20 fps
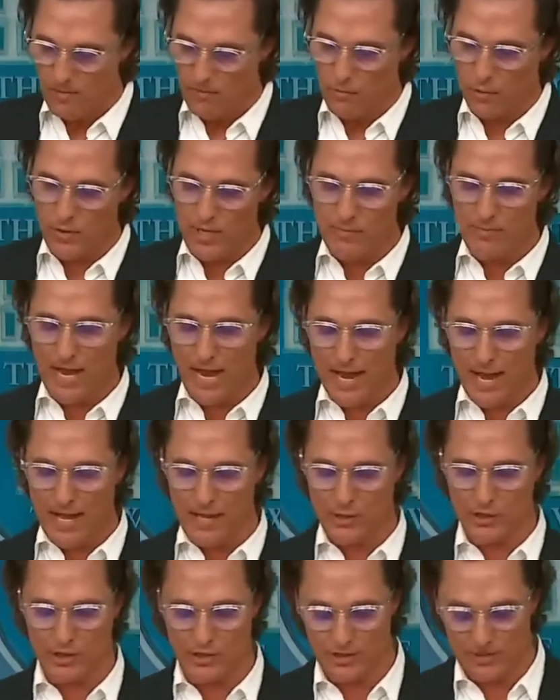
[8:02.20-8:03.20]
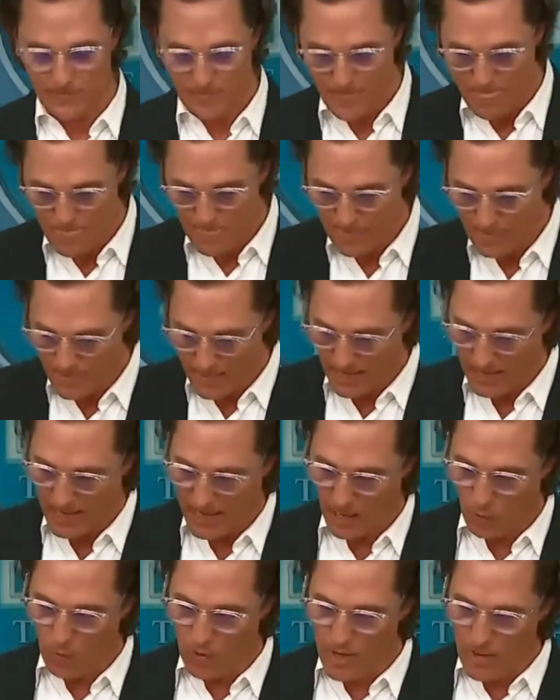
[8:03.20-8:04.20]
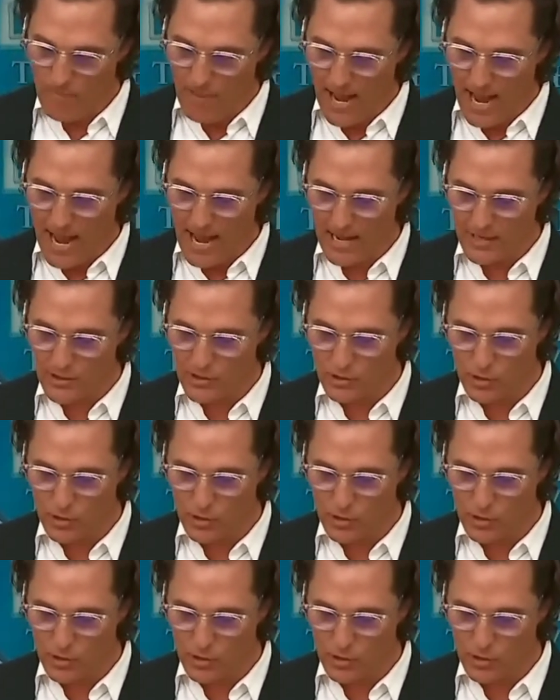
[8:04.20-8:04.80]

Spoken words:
Marine biologist, I want to pass